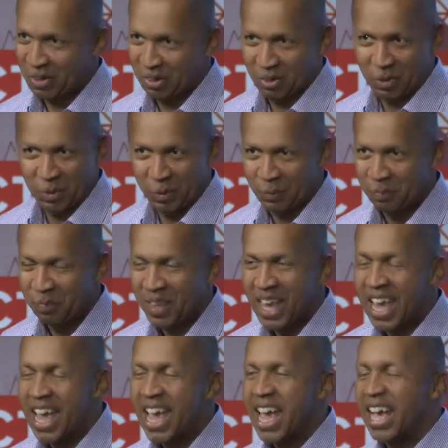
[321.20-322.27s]
school.
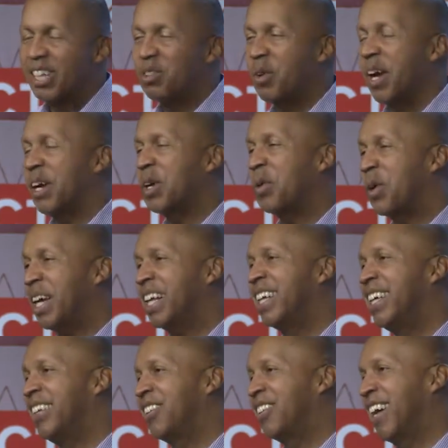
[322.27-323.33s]
And so I
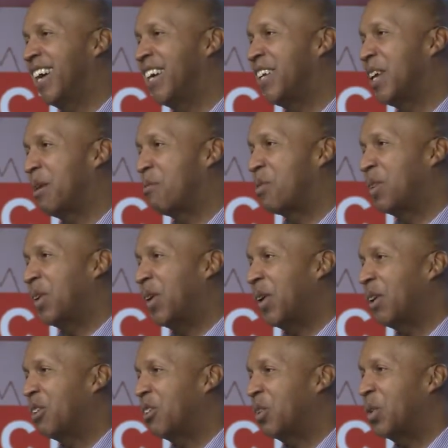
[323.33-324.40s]
quickly signed up for
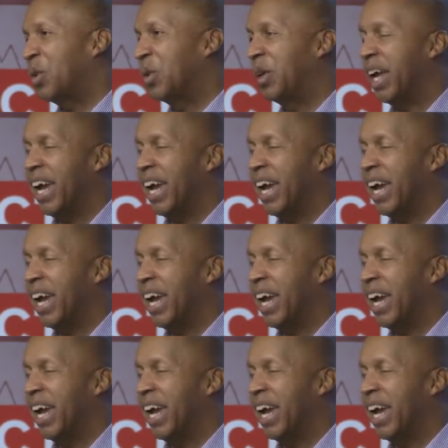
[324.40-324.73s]
law school,